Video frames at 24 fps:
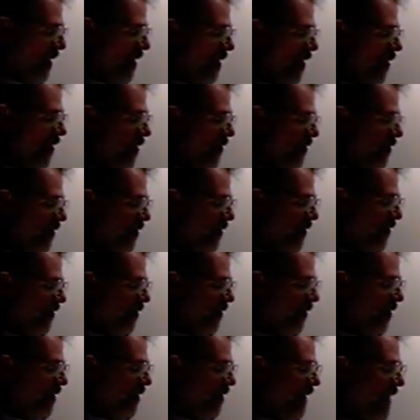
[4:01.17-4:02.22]
there's a
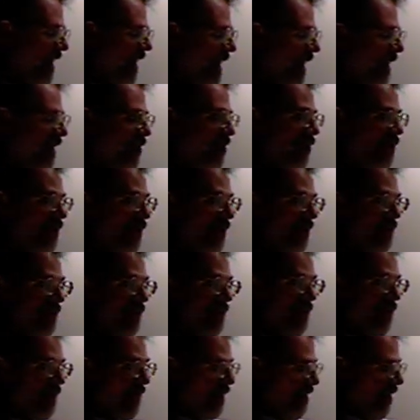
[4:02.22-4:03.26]
certain energy.
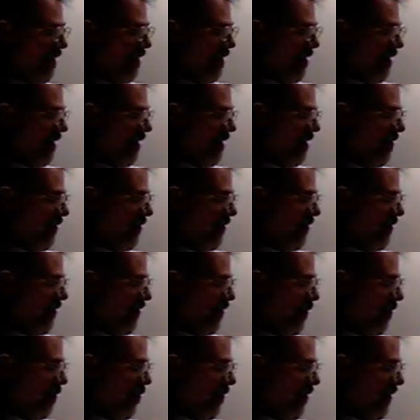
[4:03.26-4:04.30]
Here's the
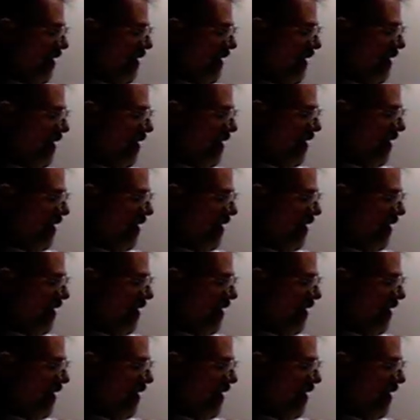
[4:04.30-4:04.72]
spring